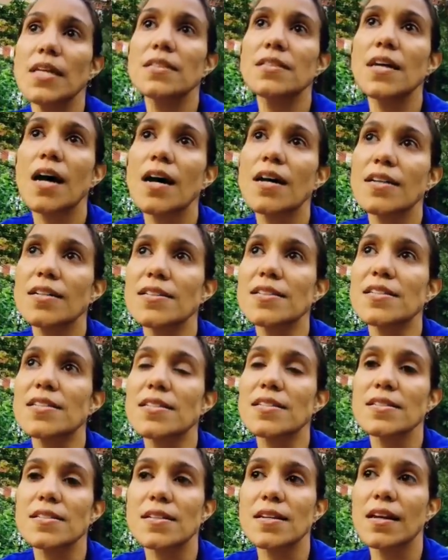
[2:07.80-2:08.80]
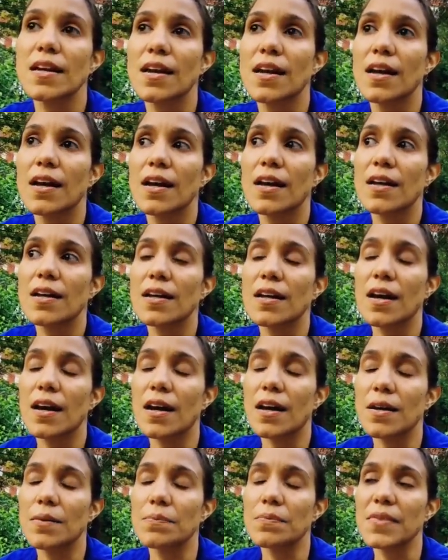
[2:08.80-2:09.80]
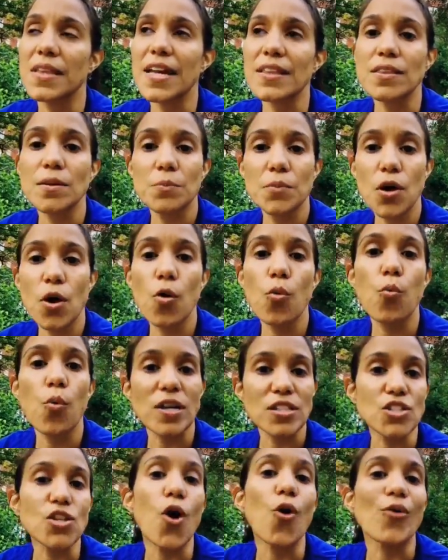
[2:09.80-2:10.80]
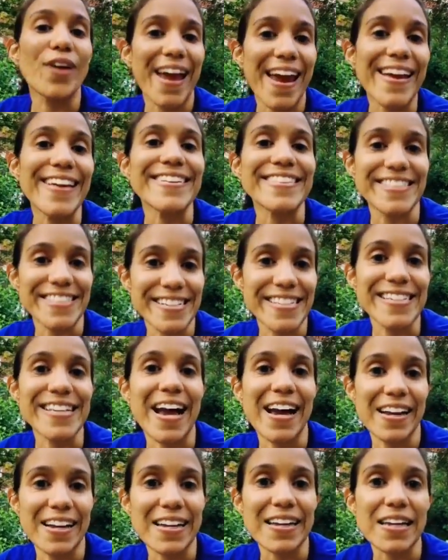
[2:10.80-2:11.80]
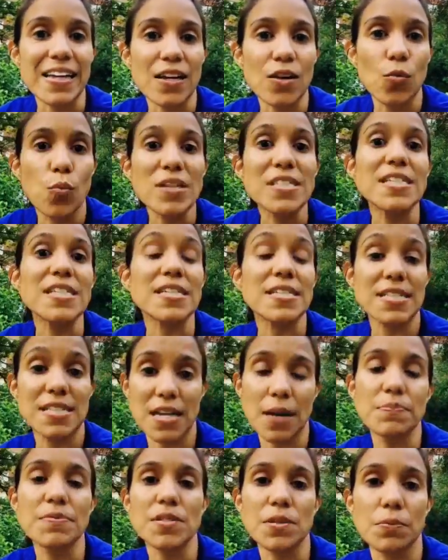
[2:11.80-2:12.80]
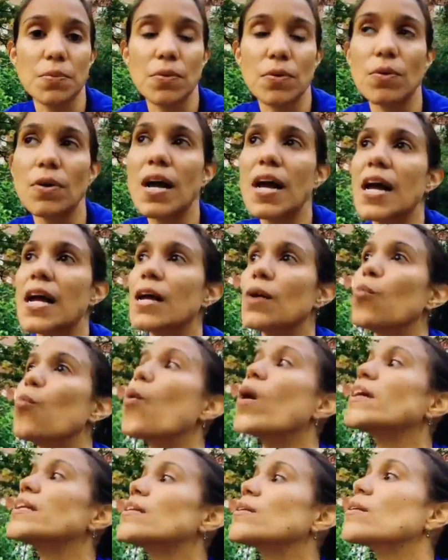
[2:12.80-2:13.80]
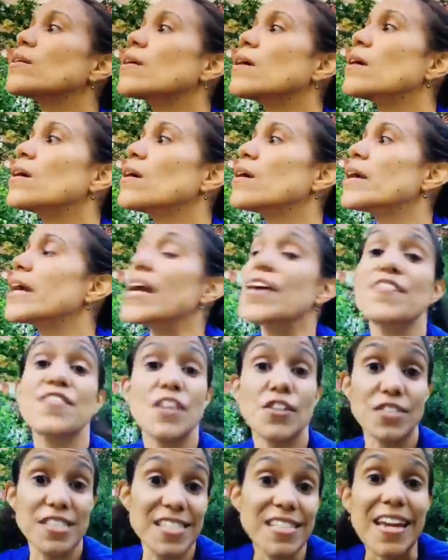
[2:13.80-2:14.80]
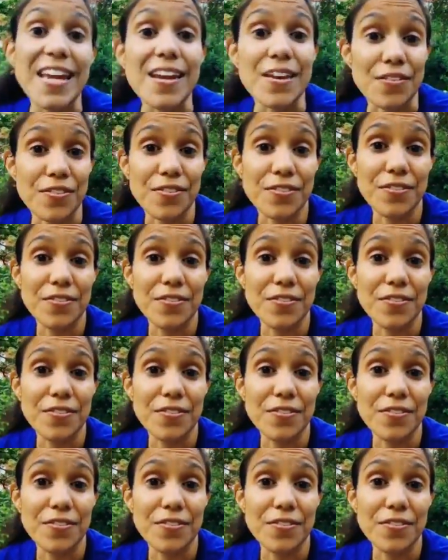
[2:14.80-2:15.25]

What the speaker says: does let them know what's okay in society, what's acceptable, if they're safe.